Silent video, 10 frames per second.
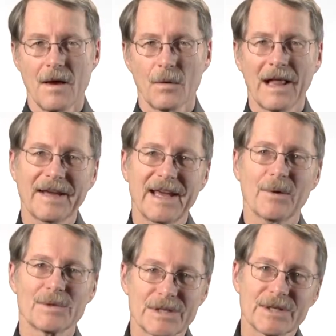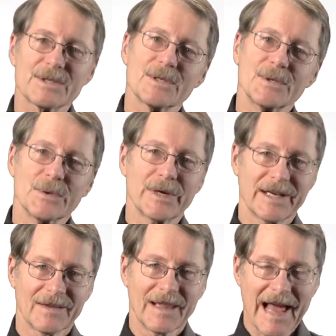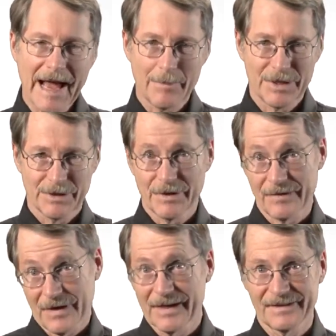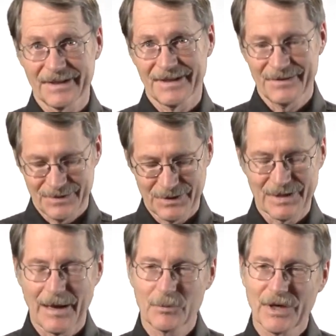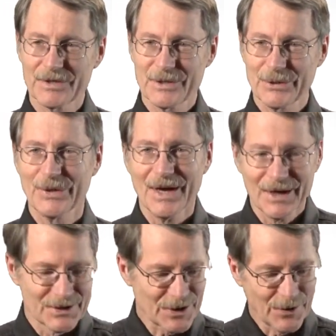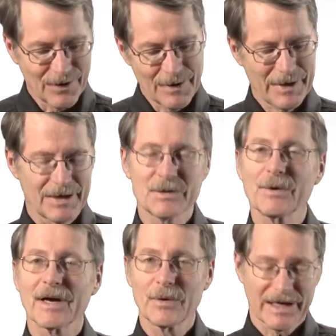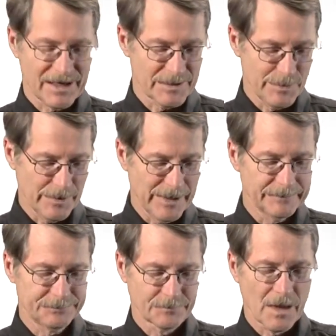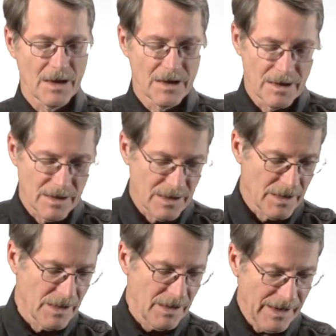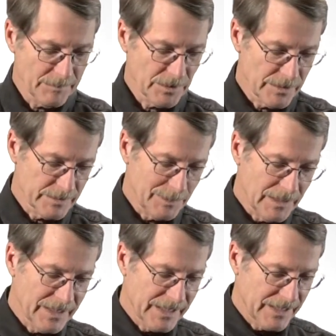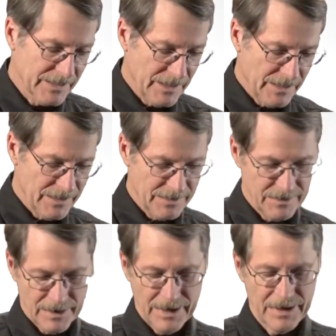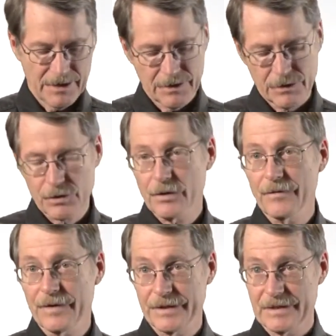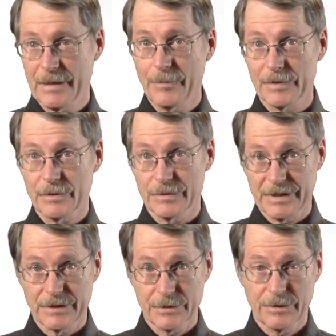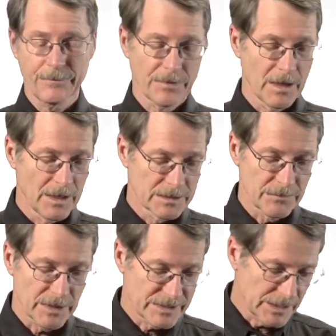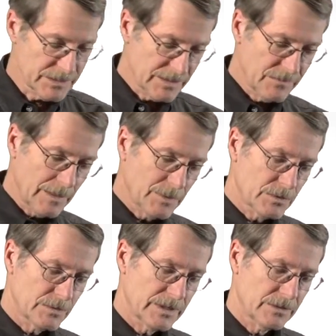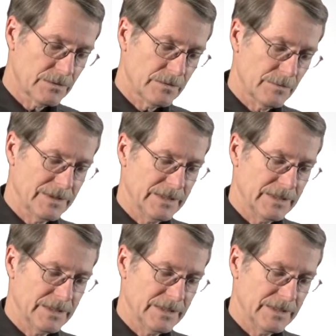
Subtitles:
Well, I can't resist doing a lab here. I've got this LabQuest 2. So let me do a quick experiment. I'm going to plug in a surface temperature sensor. It's a very sensitive temperature sensor that we